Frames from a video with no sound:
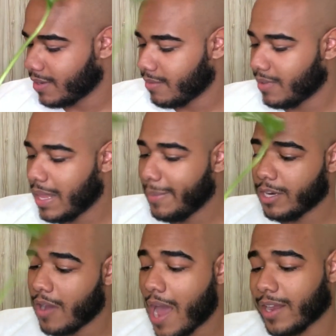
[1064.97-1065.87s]
Let me
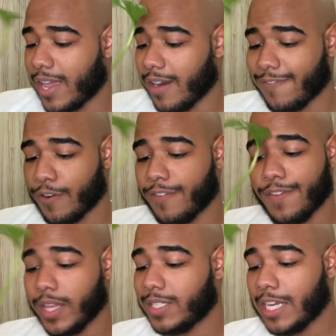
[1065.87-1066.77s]
know how to care for a
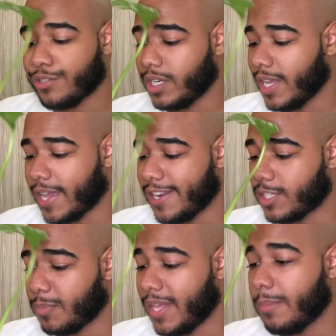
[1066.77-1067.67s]
Philodendron Lickety
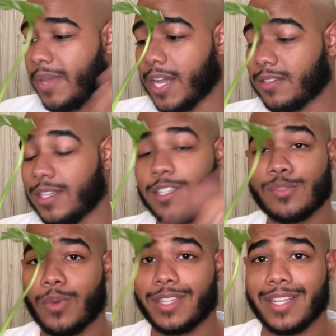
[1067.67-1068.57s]
split because this is
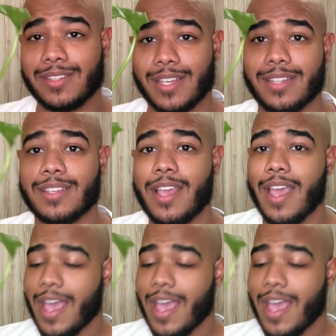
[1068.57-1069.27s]
what this is.